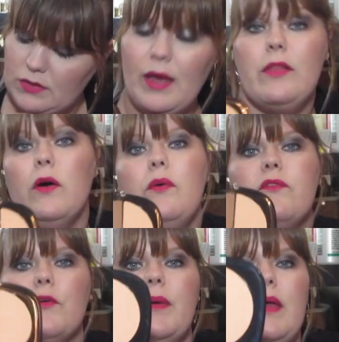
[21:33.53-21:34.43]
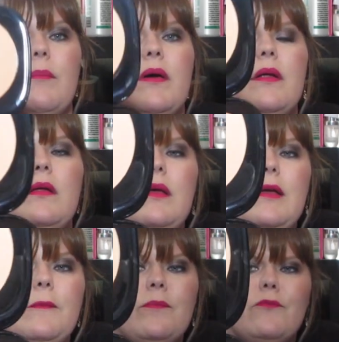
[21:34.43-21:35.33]
yellow for me, but
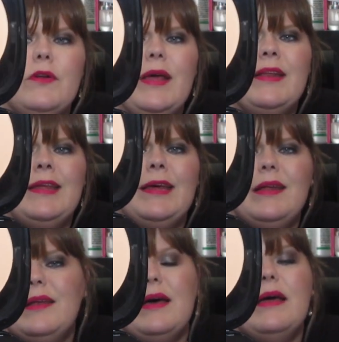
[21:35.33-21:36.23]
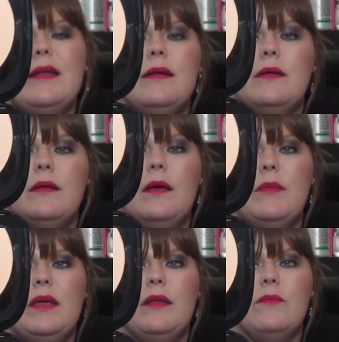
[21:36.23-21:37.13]
for 19.99, I
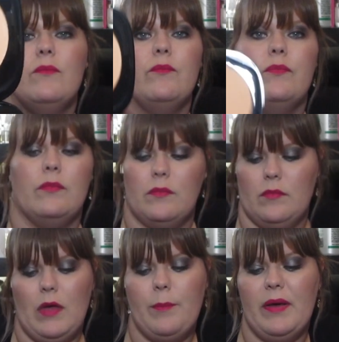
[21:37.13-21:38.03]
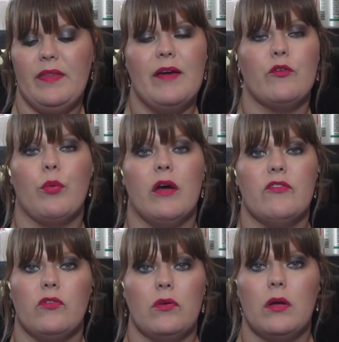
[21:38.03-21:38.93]
mean, I pay that for
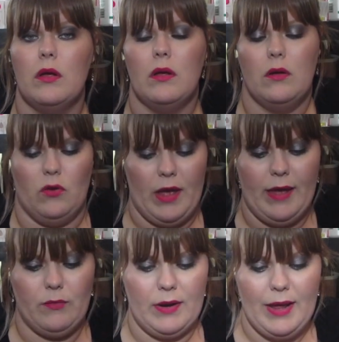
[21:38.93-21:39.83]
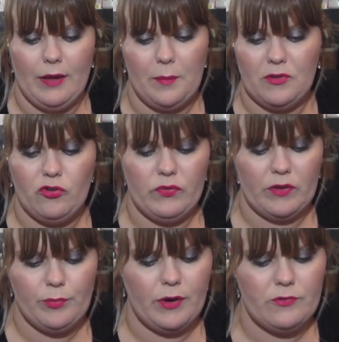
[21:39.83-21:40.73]
bronzer right now, I mean, Too
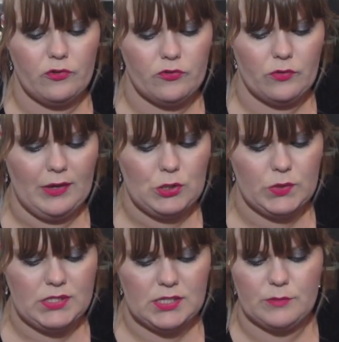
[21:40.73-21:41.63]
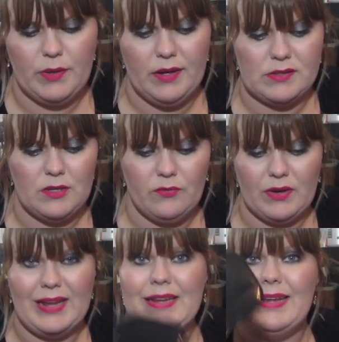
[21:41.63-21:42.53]
Faced bronzers are like 26 bucks. So for
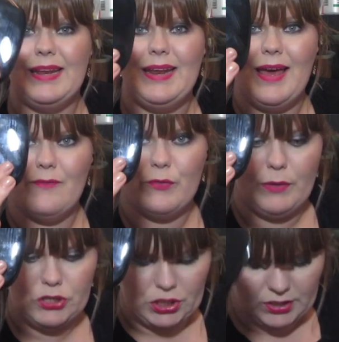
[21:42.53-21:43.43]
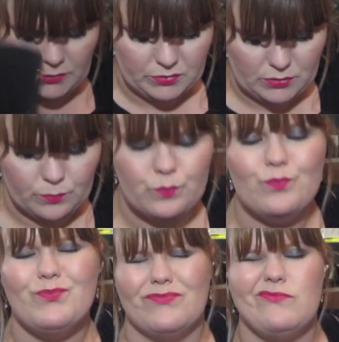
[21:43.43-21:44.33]
19.99 for Marc Jacobs,
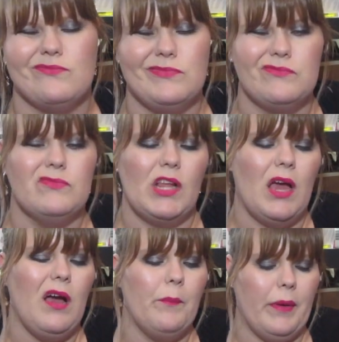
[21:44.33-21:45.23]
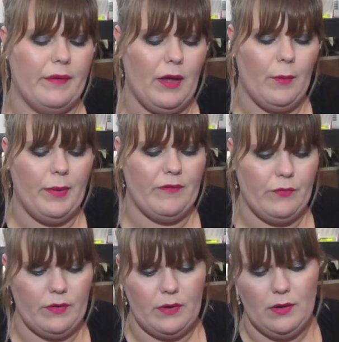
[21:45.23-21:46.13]
I'm I'll pay
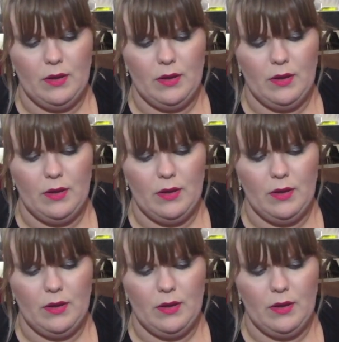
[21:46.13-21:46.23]
for it.